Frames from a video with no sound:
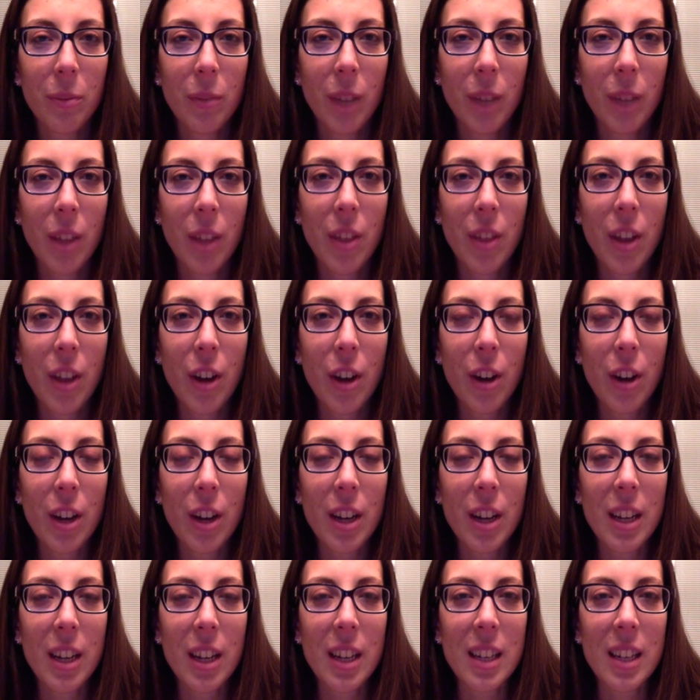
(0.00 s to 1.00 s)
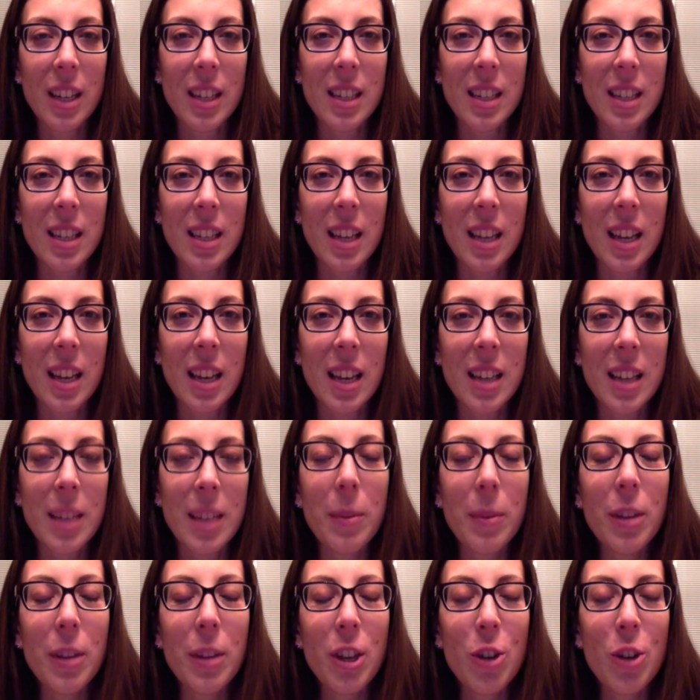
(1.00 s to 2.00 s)
there is
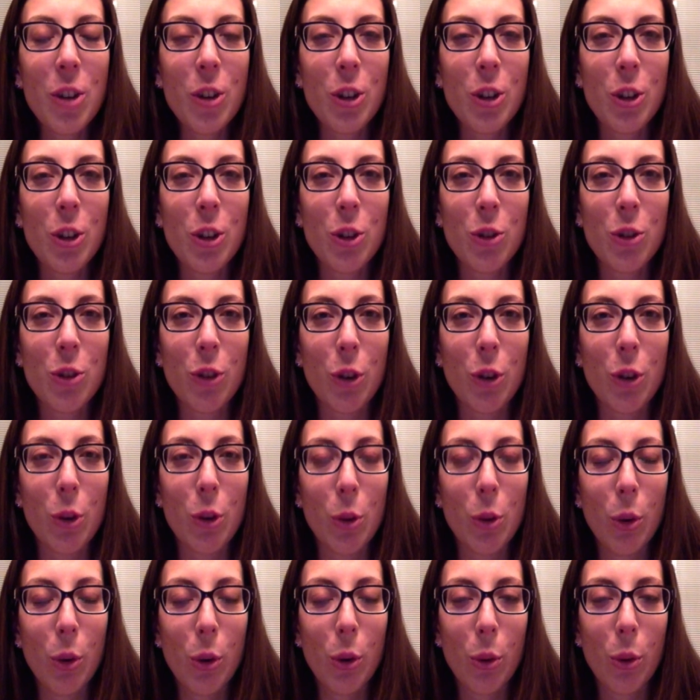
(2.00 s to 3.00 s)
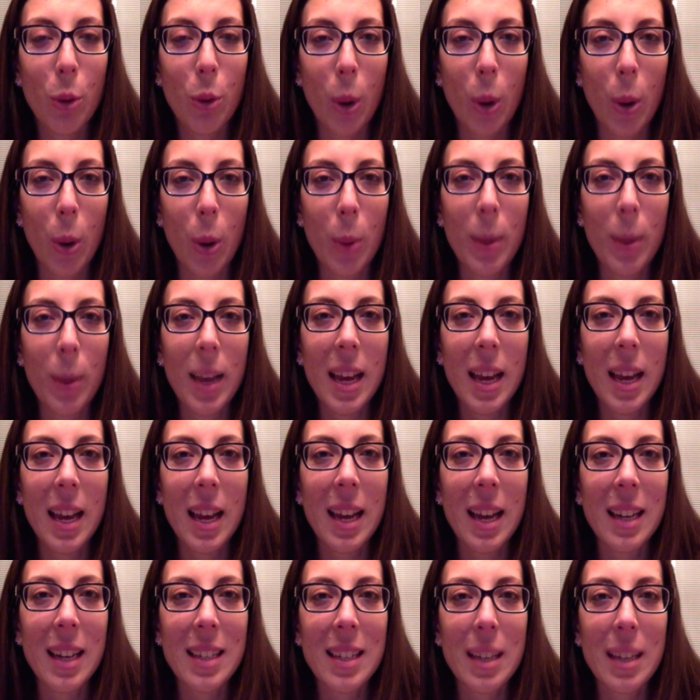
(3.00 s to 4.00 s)
something that you can use for Google Chrome.
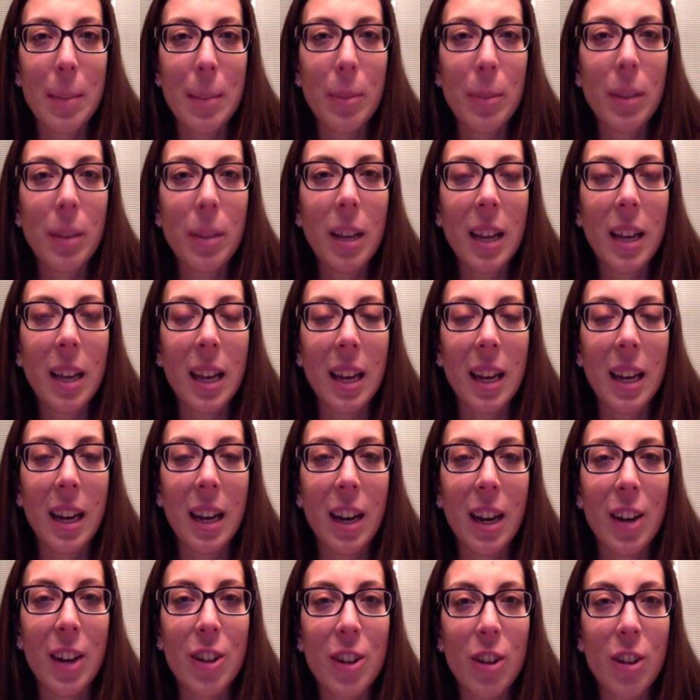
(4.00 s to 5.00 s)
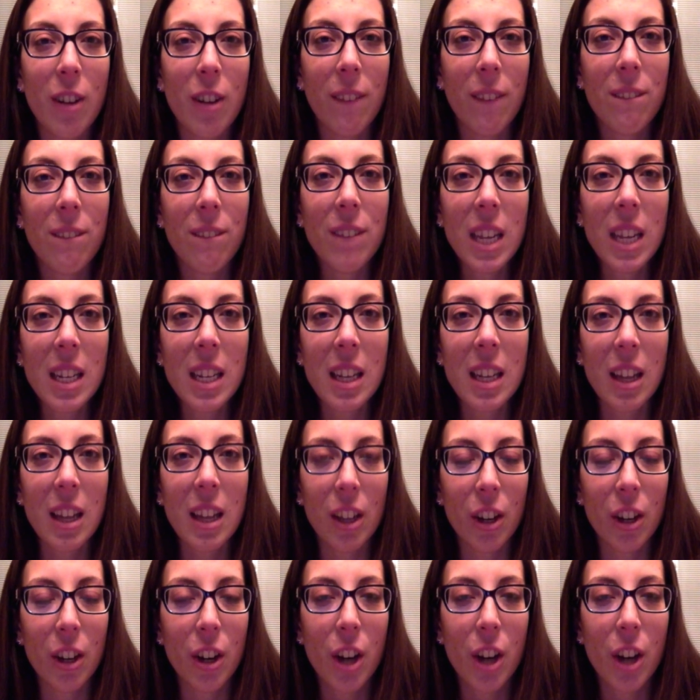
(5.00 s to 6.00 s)
It is a plugin and it is called Feed
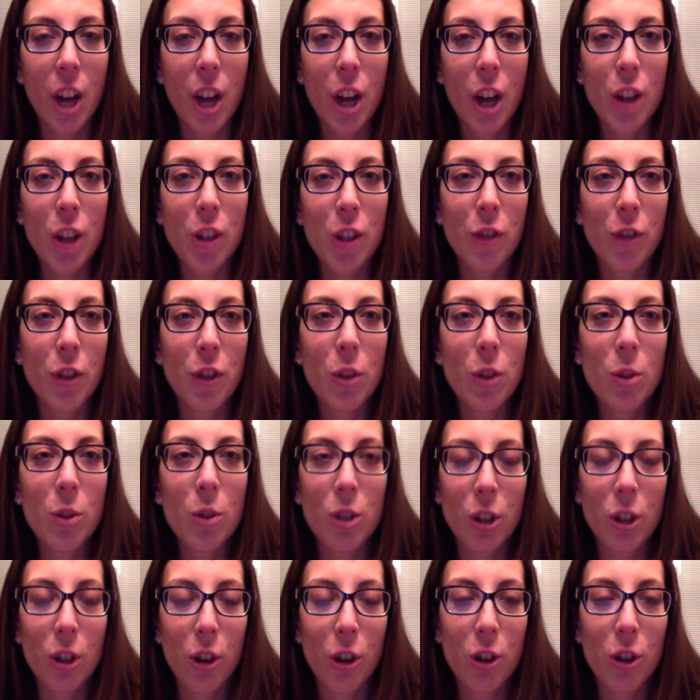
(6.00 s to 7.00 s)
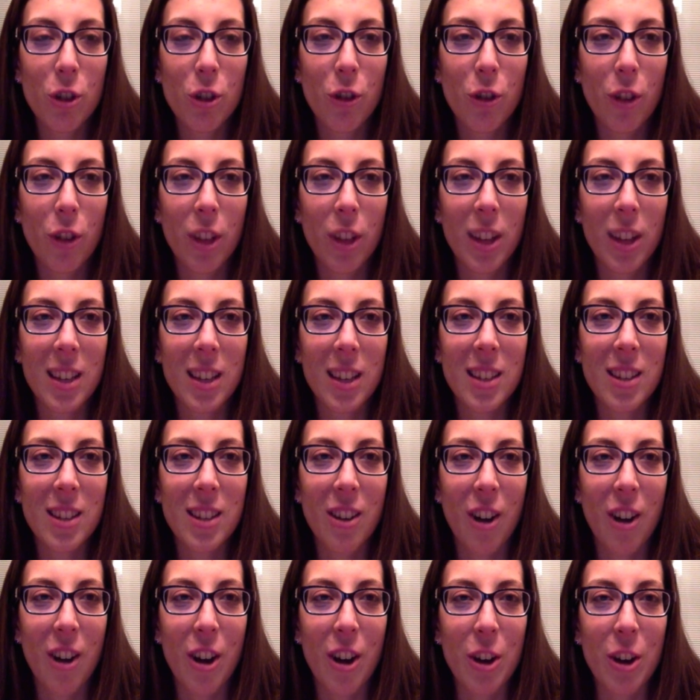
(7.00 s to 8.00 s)
Killer. So if you search for this
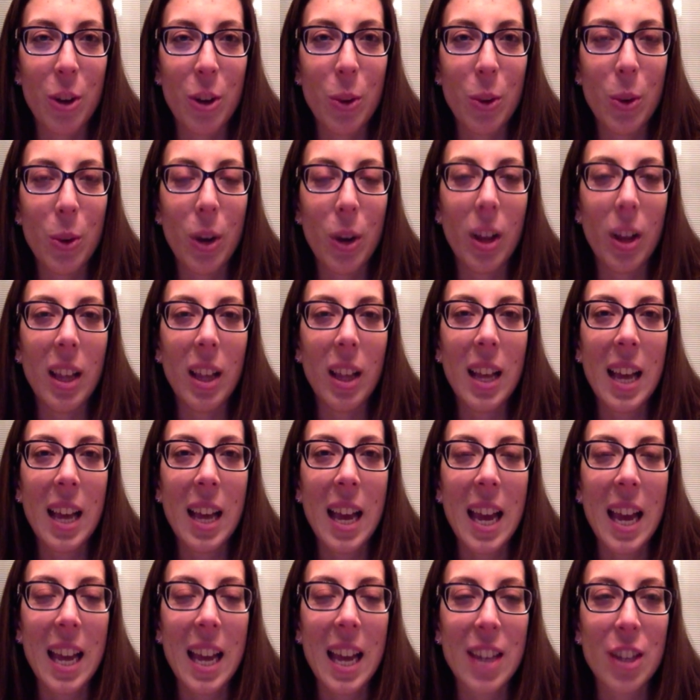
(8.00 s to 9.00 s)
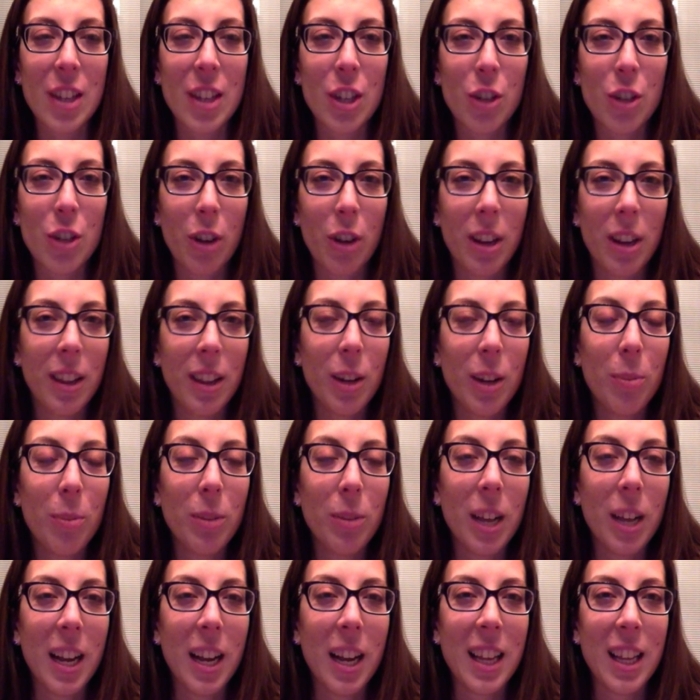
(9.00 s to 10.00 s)
on Google, it's this great little
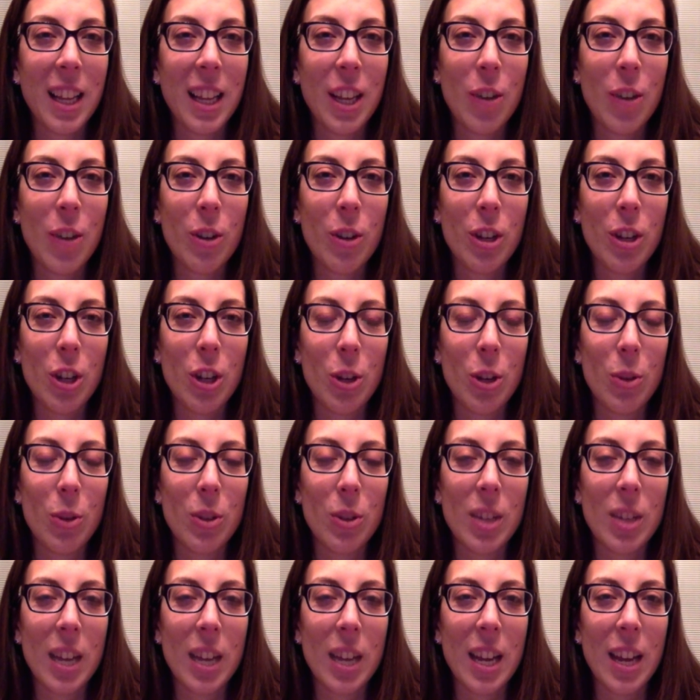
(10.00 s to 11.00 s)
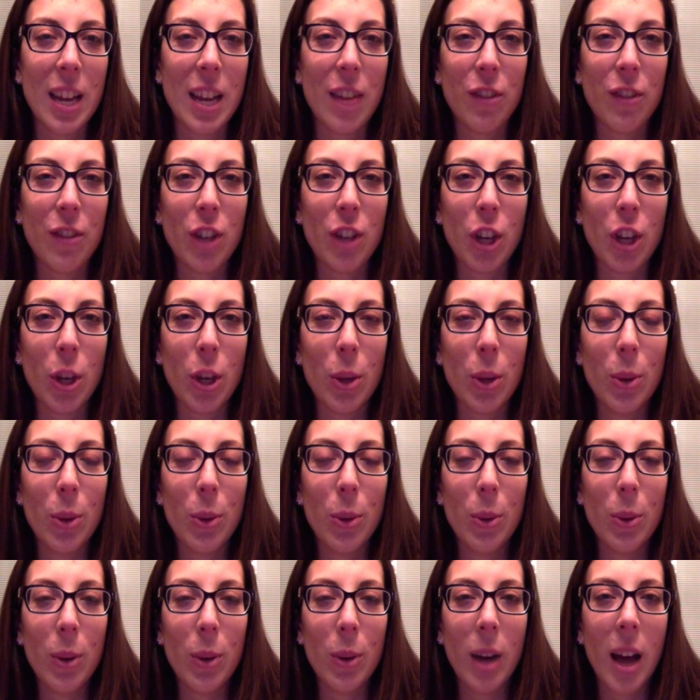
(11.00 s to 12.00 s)
plugin that you can use that if
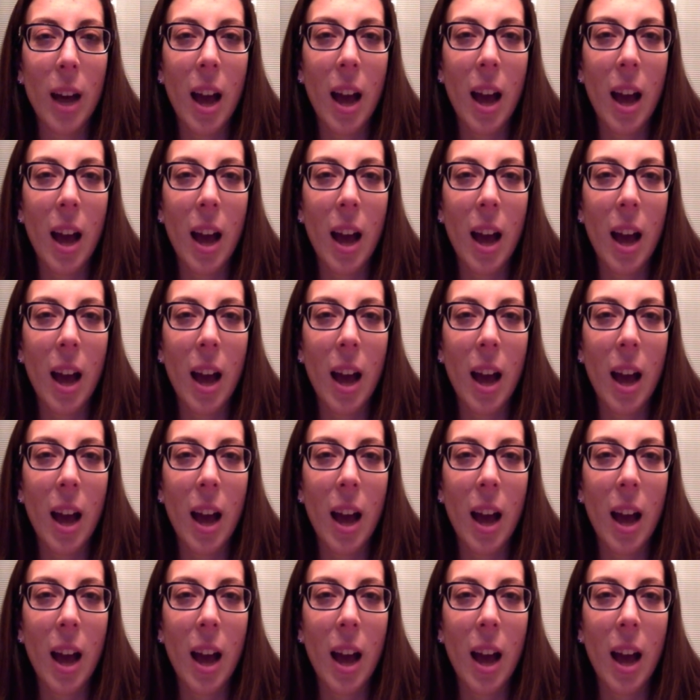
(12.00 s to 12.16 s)
you